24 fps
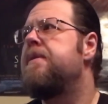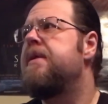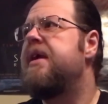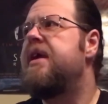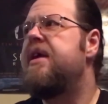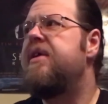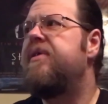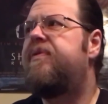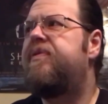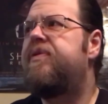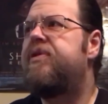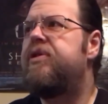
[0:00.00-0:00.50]

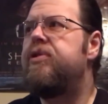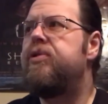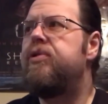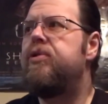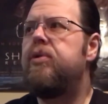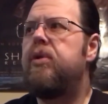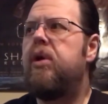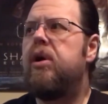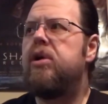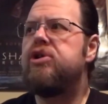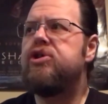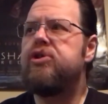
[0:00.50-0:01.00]
if
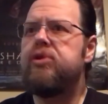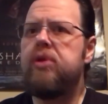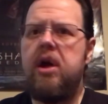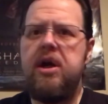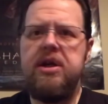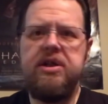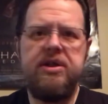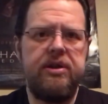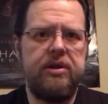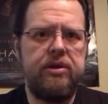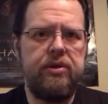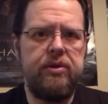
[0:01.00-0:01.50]
you are
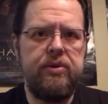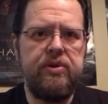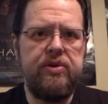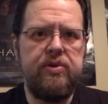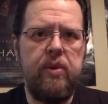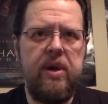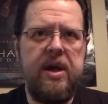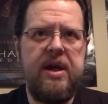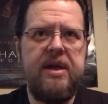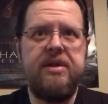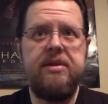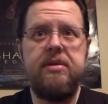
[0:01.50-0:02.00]
trying to lose
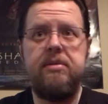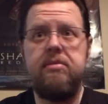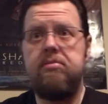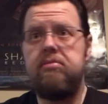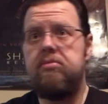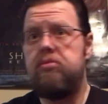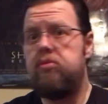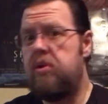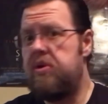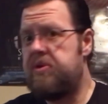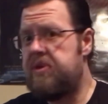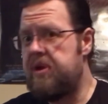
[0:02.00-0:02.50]
weight
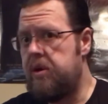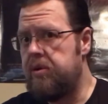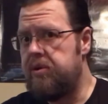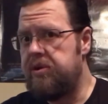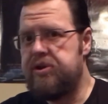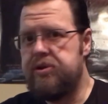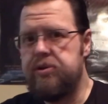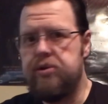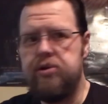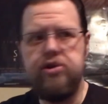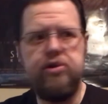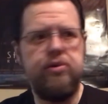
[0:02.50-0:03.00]
without a
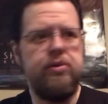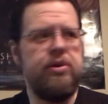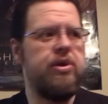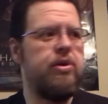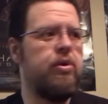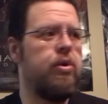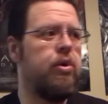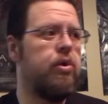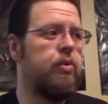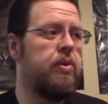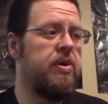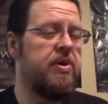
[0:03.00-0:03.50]
surgery
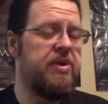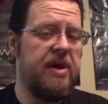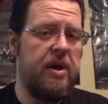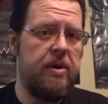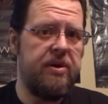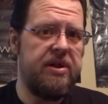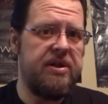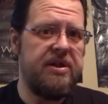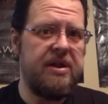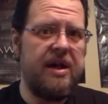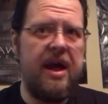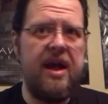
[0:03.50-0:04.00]
or without
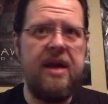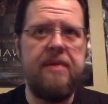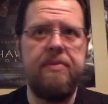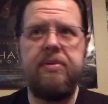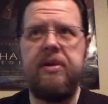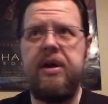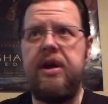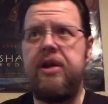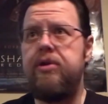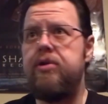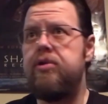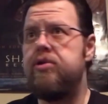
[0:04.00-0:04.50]
a diet
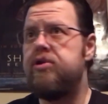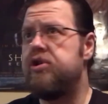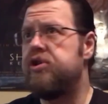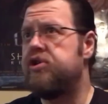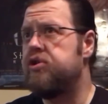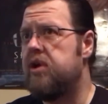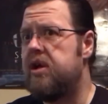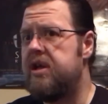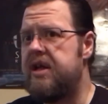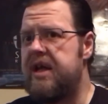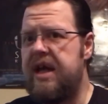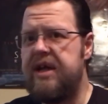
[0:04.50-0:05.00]
plan, you're just
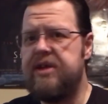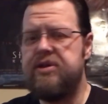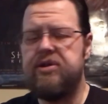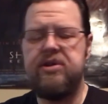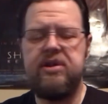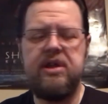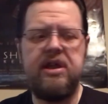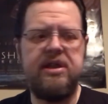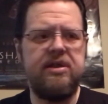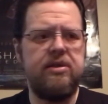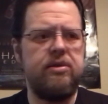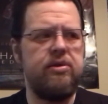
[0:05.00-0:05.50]
trying to
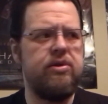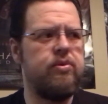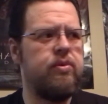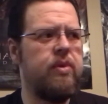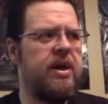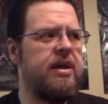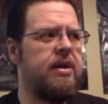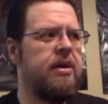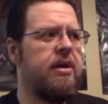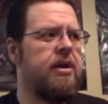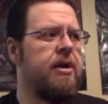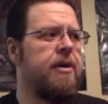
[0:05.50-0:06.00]
exercise, lose
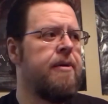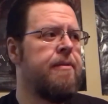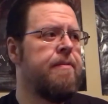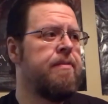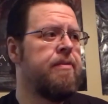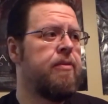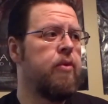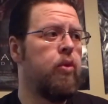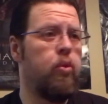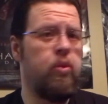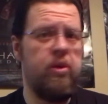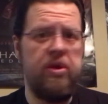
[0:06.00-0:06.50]
weight,
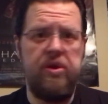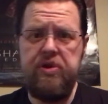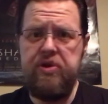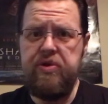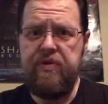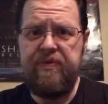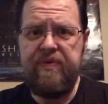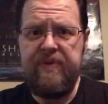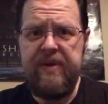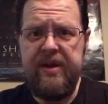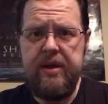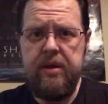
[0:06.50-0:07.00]
will you
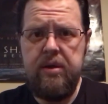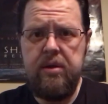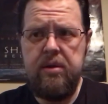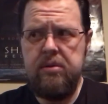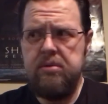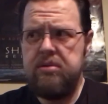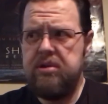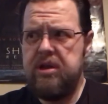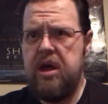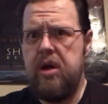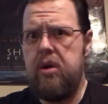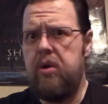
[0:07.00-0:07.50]
fail?
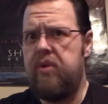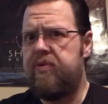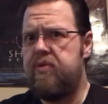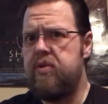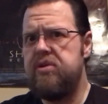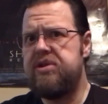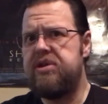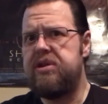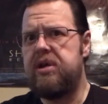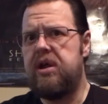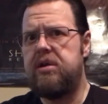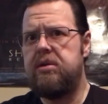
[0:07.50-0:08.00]
No, of
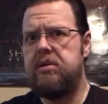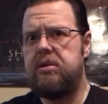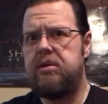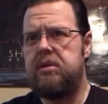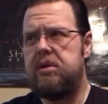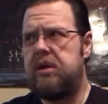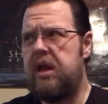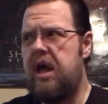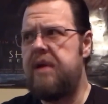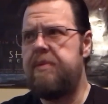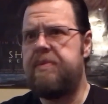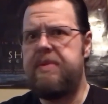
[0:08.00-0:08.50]
course not. A
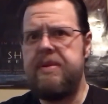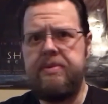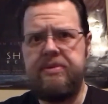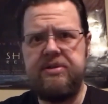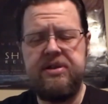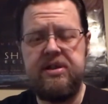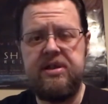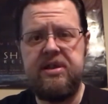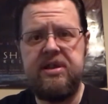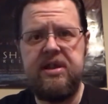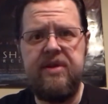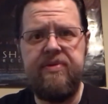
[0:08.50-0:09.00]
lot of people
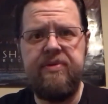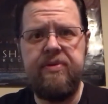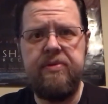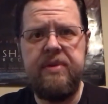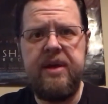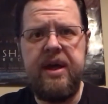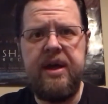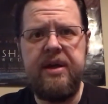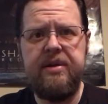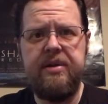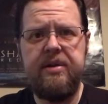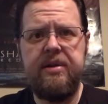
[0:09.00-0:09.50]
succeed from
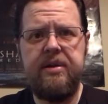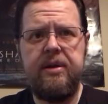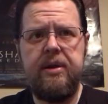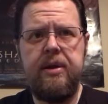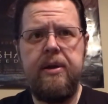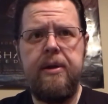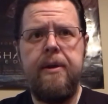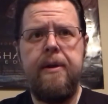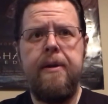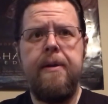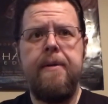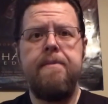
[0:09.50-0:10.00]
that.
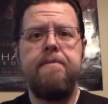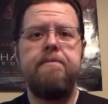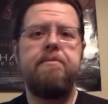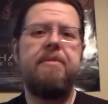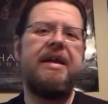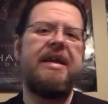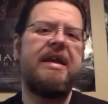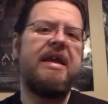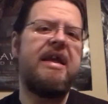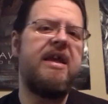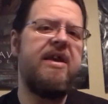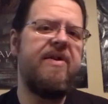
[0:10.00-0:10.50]

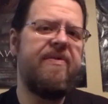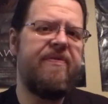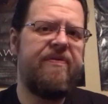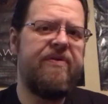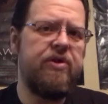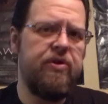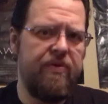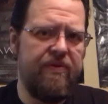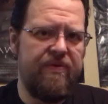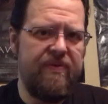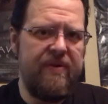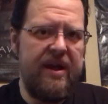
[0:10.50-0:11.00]
But if
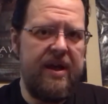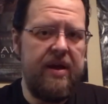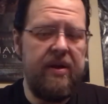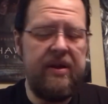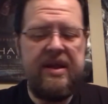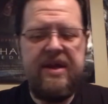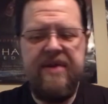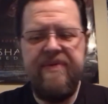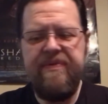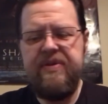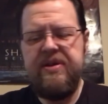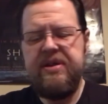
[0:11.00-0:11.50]
you fail,
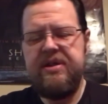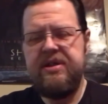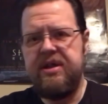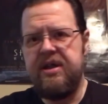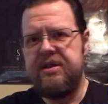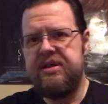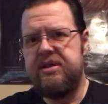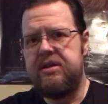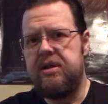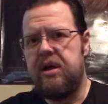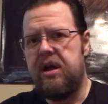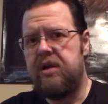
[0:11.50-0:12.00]
if it
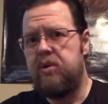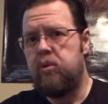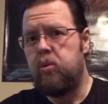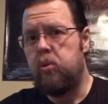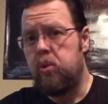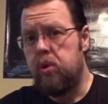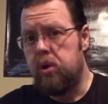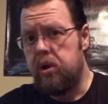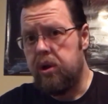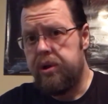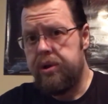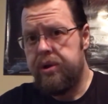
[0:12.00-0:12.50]
does not
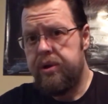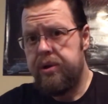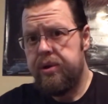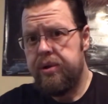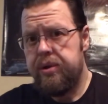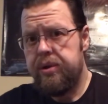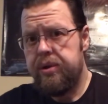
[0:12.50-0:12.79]
work,